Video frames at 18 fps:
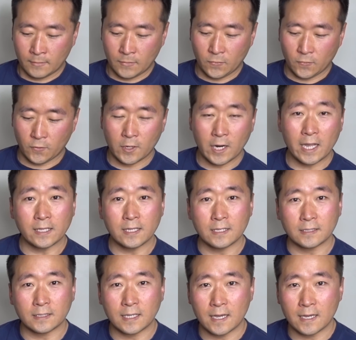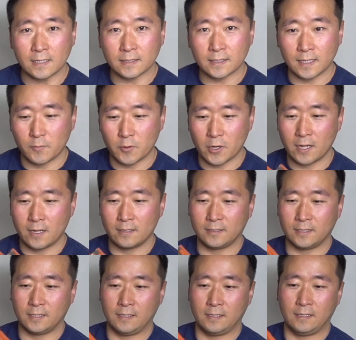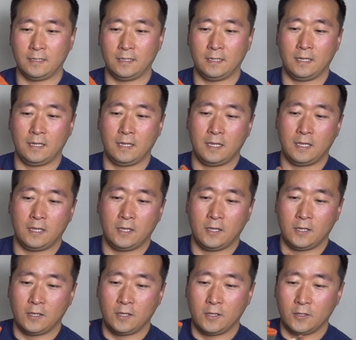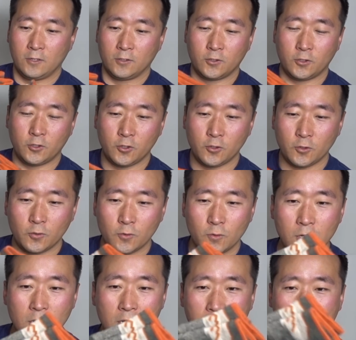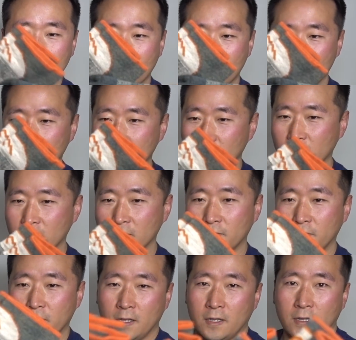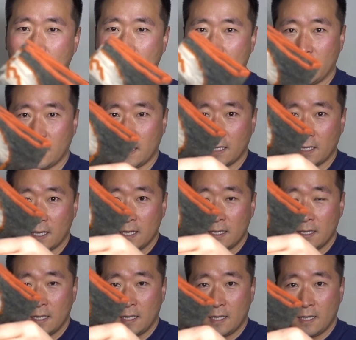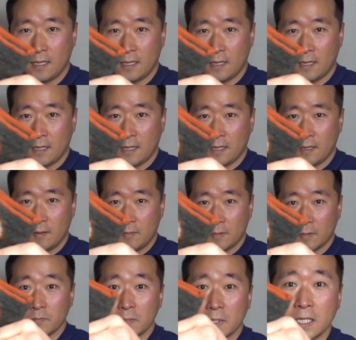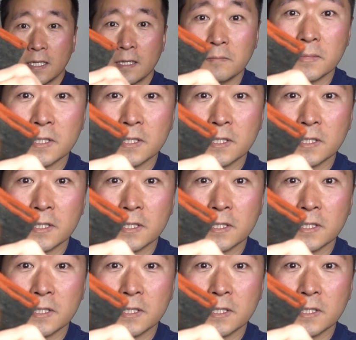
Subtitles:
For hiking socks, I brought 2 Darn Tough hiking medium